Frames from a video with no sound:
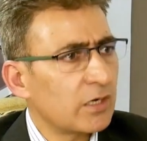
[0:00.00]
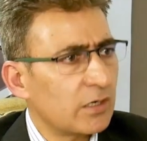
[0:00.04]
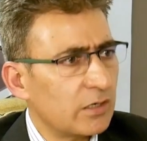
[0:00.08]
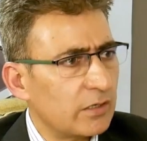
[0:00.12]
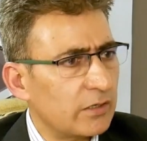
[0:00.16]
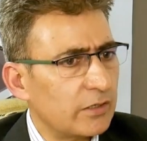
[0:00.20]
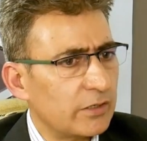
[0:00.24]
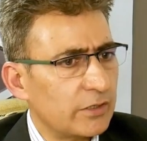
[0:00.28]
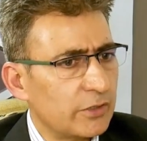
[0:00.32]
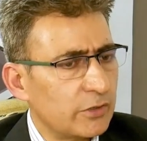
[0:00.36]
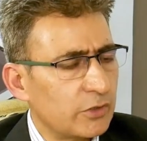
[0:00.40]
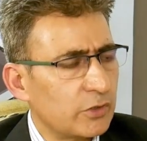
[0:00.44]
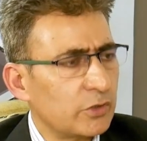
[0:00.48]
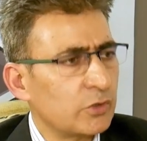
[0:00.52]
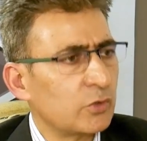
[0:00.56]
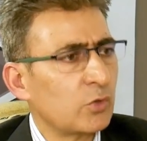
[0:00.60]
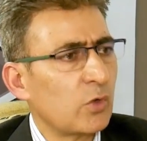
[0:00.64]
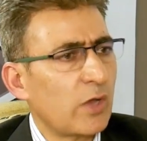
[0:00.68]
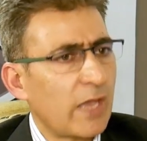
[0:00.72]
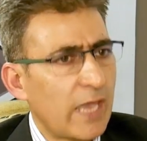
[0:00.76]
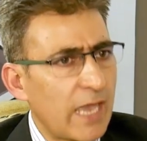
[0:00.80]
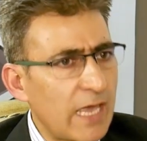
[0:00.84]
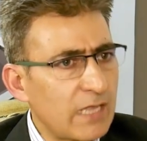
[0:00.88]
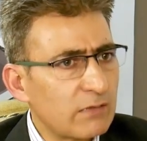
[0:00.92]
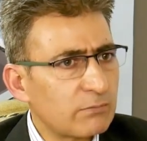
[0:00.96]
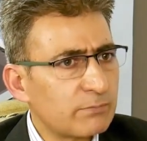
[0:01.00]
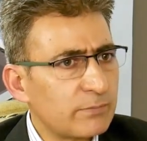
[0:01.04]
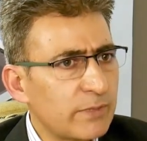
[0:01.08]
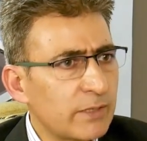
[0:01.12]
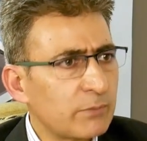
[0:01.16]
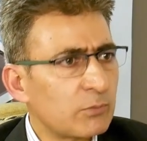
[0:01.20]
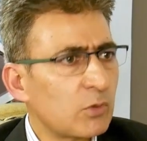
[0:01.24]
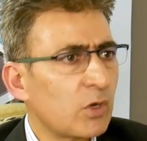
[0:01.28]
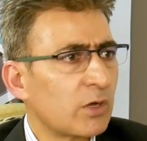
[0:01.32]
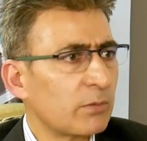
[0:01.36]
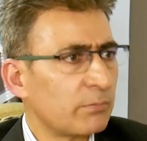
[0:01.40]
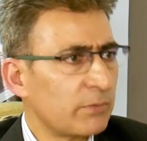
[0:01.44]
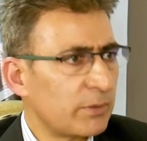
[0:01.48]
help
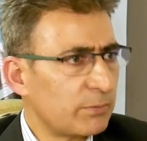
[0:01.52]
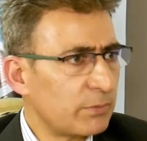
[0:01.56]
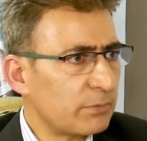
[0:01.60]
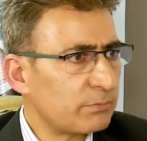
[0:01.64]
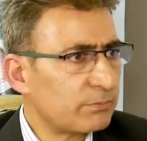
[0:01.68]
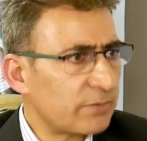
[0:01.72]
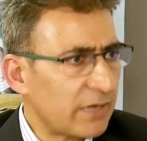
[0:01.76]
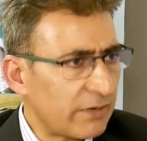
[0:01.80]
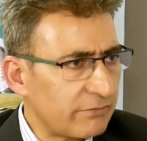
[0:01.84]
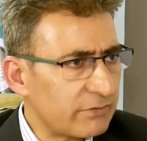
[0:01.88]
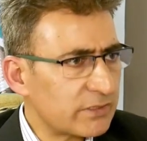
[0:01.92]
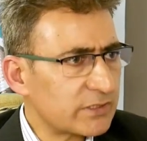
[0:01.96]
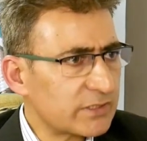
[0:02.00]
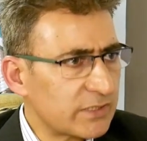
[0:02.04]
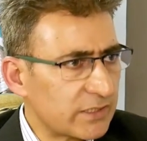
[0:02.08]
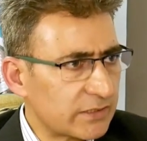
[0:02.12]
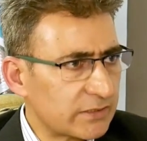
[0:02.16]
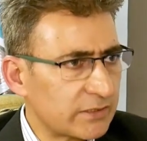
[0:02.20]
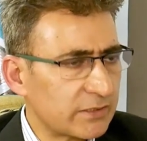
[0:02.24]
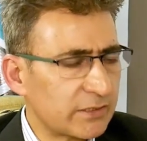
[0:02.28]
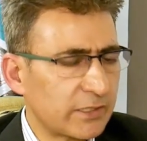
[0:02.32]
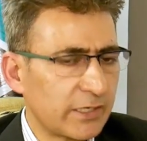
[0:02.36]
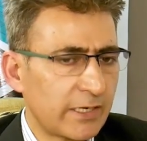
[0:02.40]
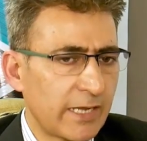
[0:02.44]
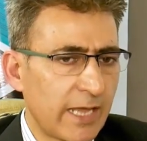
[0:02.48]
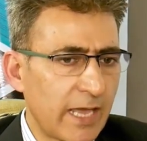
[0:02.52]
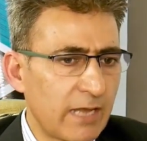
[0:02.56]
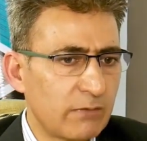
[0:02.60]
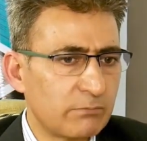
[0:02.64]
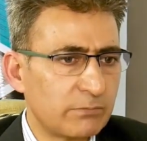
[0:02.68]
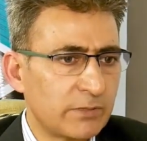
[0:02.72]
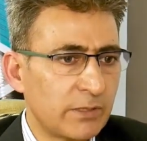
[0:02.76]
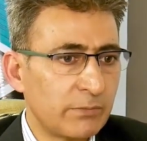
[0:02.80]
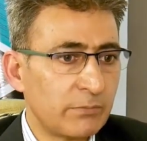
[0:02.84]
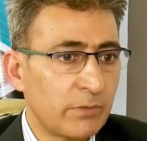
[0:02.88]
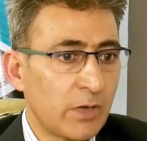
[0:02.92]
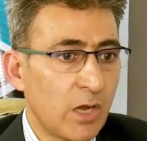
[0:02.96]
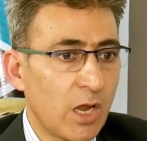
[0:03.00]
them, or maybe private sector can help
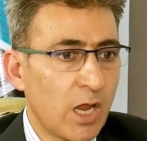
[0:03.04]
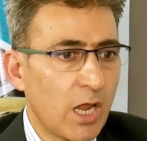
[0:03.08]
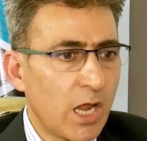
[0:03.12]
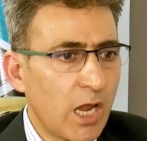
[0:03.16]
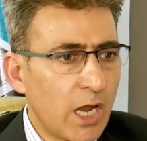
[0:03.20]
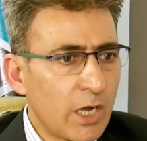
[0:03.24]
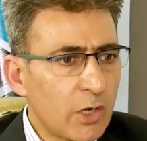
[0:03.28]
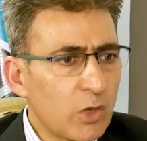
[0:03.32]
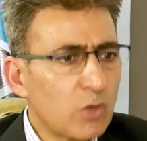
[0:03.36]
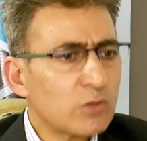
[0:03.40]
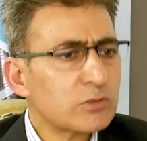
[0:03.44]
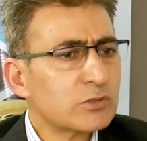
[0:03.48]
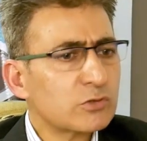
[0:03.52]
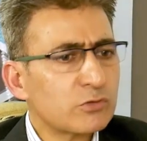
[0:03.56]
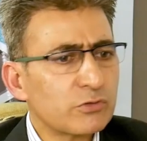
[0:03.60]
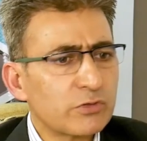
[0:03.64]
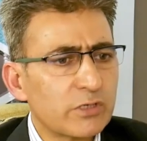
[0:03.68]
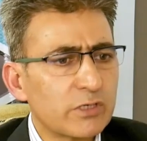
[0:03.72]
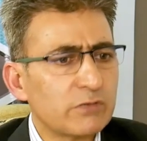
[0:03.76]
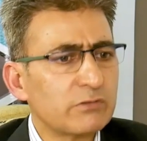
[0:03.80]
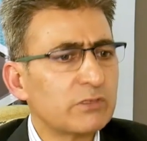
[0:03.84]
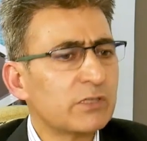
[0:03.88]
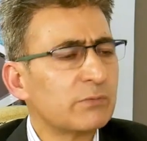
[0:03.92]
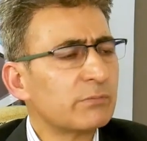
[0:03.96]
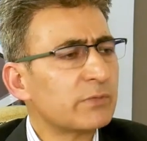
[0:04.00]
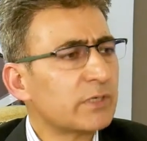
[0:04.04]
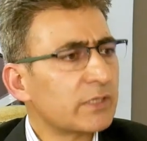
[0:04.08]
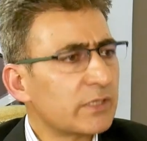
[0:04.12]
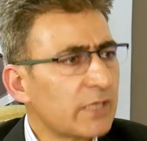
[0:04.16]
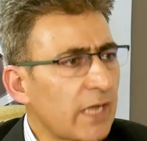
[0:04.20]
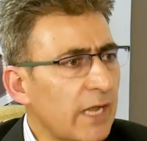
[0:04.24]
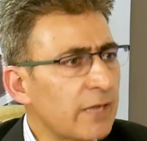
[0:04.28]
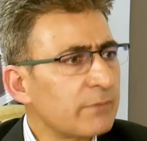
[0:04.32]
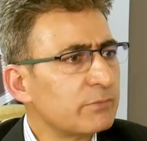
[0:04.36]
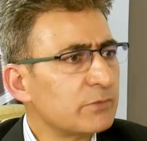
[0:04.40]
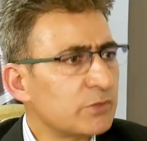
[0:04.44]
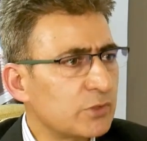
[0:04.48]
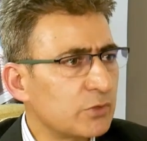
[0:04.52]
them, and also give them a
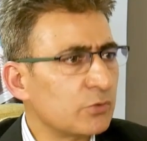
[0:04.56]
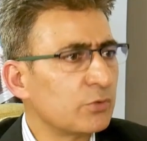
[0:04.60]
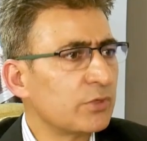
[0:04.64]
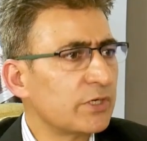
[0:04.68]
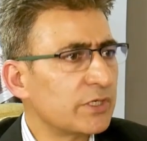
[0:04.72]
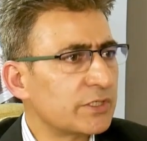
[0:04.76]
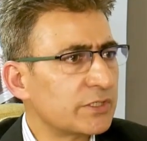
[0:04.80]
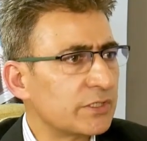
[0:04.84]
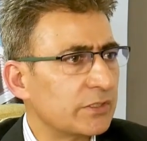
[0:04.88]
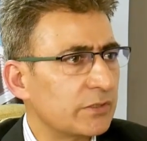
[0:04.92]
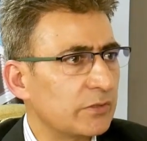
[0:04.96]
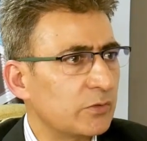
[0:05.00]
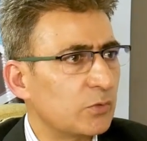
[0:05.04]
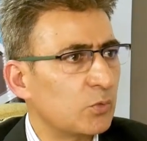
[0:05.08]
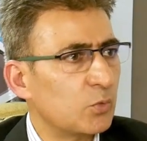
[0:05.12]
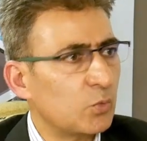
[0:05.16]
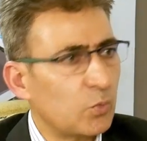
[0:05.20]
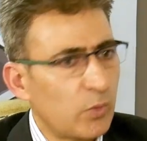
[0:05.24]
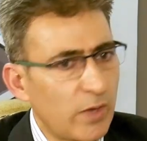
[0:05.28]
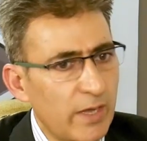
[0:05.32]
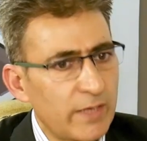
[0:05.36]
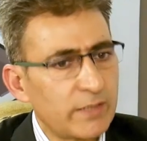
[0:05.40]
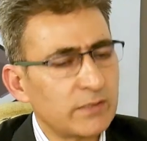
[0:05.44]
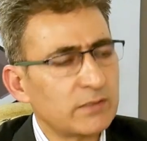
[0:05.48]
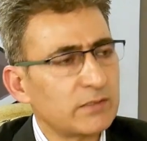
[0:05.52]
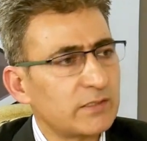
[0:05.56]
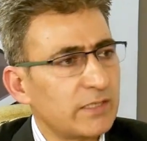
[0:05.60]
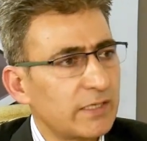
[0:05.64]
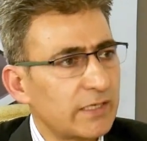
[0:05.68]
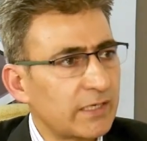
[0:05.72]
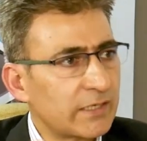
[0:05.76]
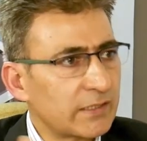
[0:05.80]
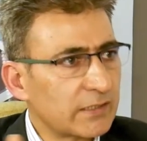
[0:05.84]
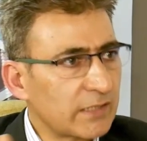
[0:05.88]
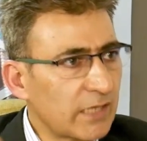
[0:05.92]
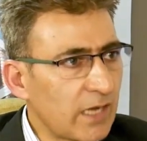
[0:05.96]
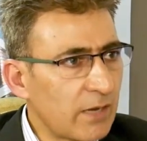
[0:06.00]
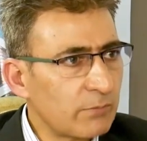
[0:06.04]
time duration wherein they
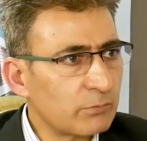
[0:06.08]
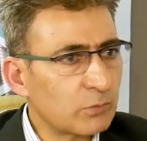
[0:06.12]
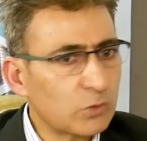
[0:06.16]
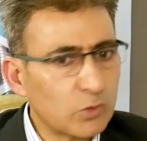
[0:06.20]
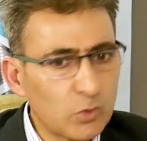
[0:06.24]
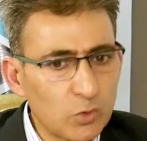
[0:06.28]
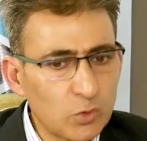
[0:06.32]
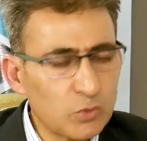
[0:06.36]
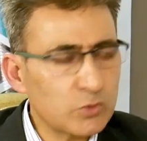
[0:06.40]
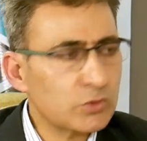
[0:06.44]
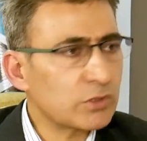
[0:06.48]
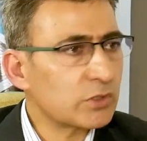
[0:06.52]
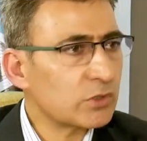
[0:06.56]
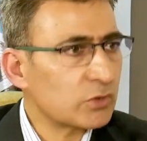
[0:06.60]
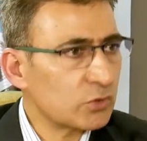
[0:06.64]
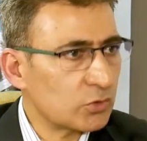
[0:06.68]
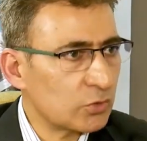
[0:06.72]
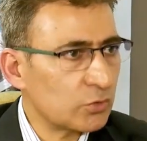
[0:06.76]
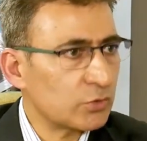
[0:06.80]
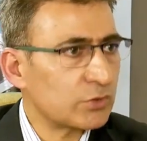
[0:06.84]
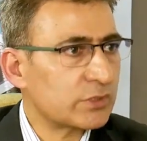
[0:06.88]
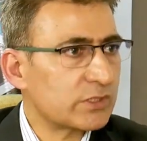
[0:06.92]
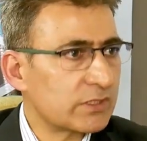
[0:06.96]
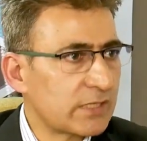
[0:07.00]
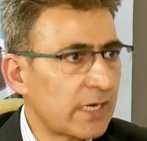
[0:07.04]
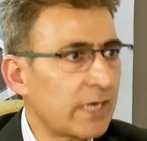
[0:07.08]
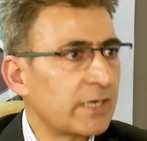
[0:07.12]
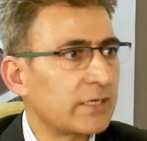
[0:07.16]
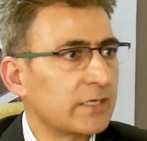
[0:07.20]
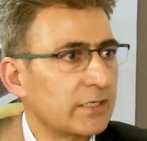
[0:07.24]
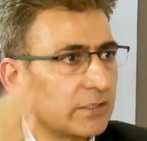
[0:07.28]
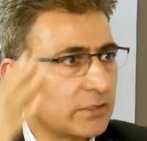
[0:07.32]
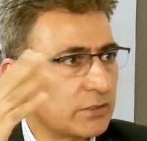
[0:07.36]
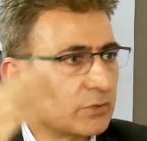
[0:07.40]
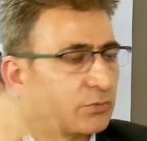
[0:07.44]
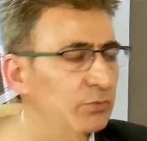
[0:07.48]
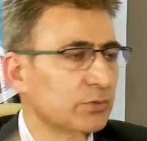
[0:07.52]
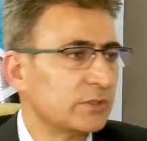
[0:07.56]
can come closer to those
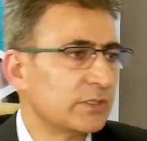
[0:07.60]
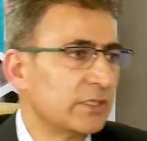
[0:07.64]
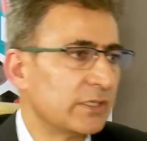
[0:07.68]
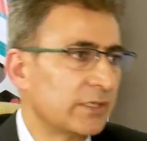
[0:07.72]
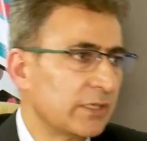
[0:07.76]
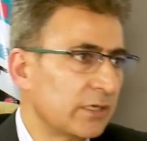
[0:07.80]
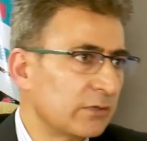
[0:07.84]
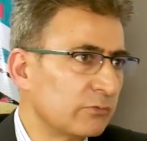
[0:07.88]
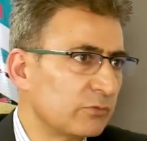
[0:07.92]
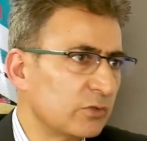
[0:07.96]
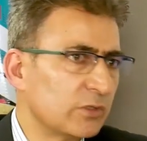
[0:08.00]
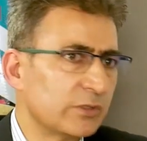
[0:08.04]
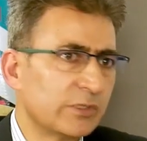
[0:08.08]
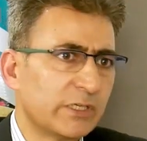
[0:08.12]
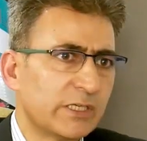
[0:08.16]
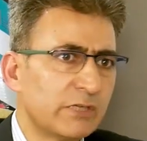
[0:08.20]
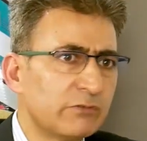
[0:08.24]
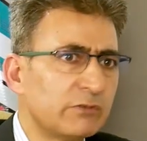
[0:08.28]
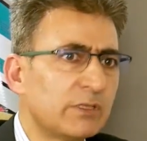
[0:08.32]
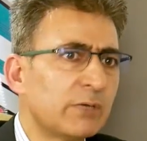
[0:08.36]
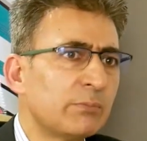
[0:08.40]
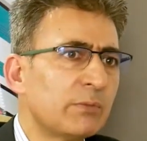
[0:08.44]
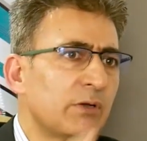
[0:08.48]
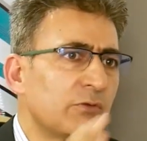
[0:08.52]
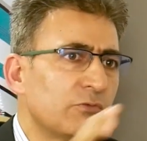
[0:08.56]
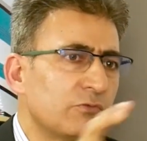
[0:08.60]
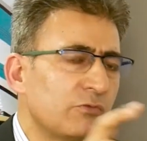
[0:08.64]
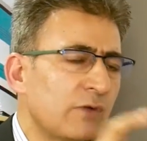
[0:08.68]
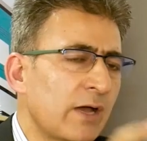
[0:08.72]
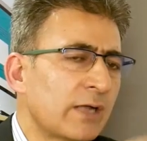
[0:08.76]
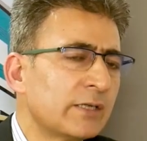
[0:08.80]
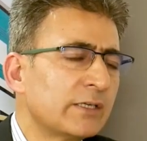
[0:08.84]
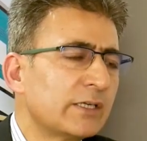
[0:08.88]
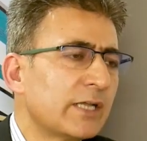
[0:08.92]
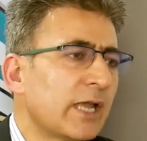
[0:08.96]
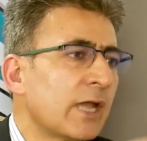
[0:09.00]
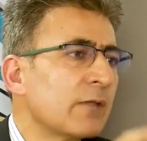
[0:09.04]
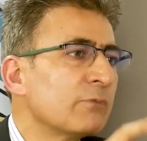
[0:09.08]
standards which they can follow. Give them a
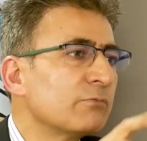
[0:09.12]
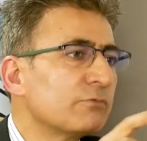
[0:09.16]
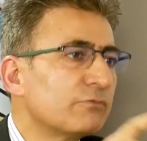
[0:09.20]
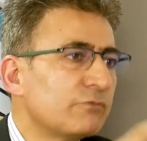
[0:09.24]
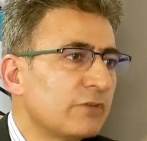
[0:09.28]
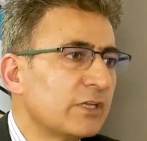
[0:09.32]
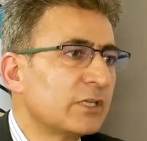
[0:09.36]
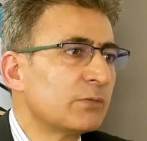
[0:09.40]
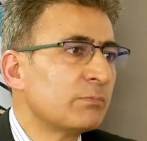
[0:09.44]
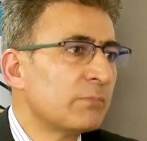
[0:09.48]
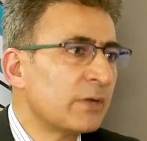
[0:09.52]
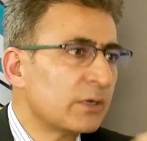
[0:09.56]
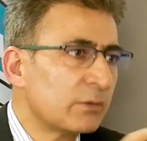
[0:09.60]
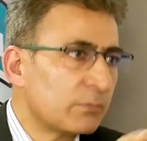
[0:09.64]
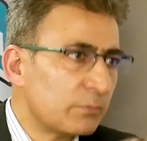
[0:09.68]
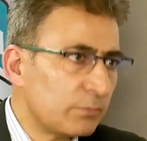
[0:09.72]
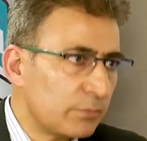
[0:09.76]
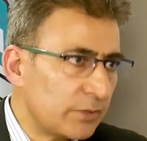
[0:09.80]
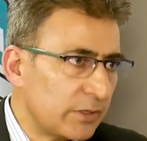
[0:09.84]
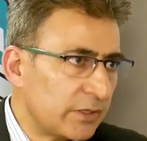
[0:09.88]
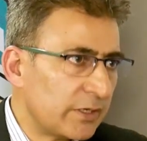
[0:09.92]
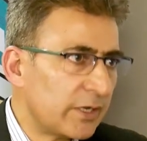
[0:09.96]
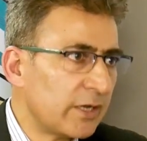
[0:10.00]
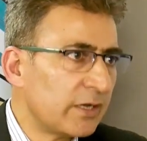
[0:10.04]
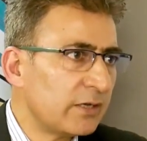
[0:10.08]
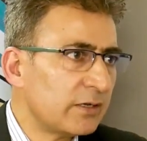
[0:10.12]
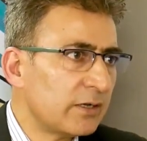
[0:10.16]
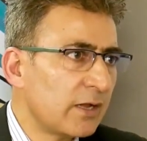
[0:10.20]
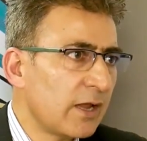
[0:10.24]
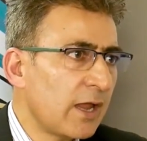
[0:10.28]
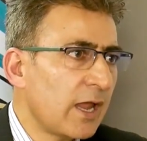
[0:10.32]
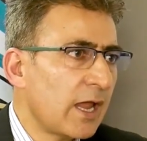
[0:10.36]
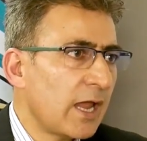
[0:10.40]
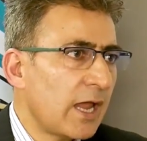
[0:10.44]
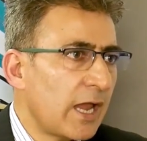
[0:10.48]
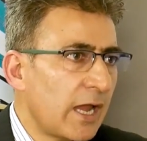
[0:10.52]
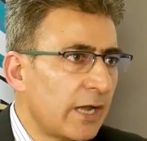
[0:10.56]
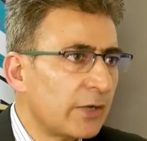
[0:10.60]
one-time fitment period,
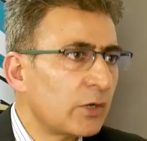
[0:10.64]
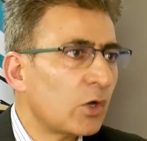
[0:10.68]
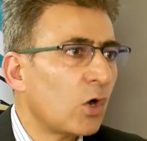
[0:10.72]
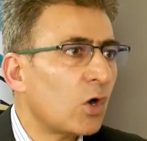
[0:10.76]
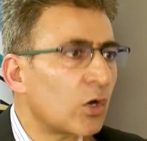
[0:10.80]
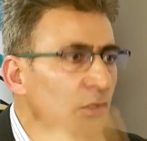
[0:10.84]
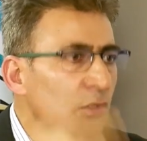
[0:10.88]
and